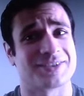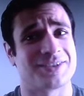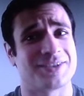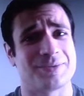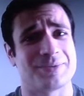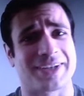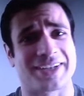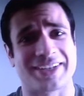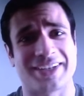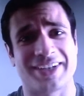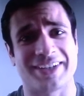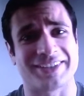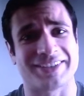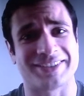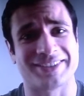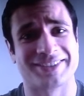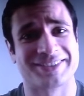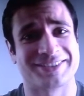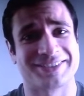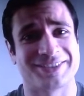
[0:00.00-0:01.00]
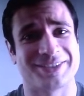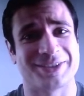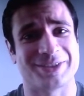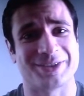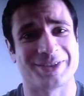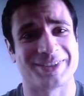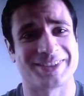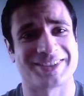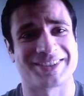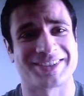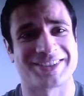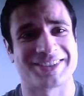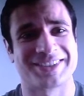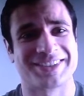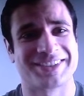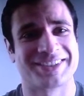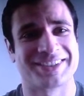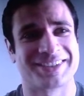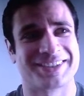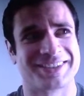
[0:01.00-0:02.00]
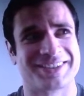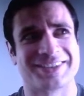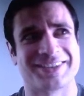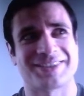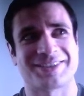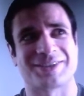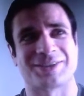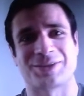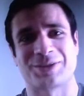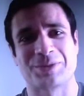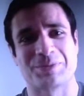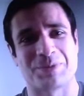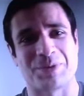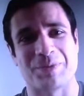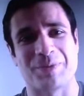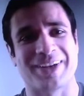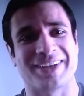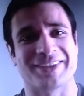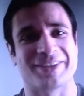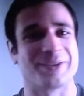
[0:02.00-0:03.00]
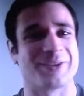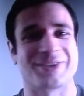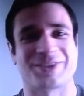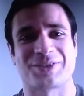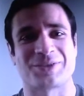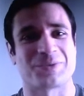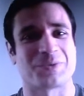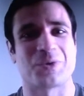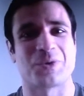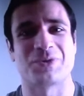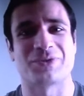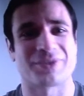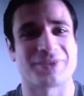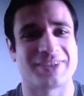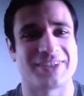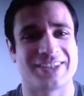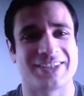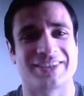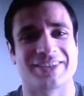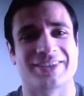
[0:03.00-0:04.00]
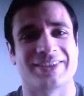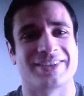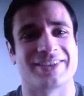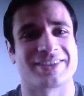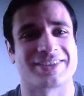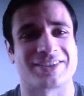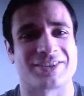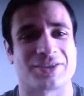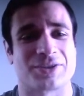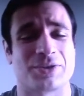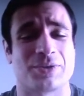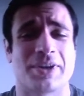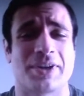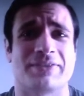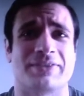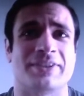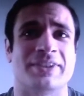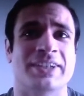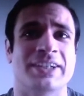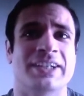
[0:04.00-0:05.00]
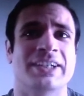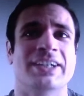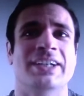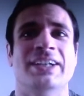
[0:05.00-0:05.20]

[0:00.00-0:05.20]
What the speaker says: oh my God, this is Superman, or this is Wolverine, or this is whoever.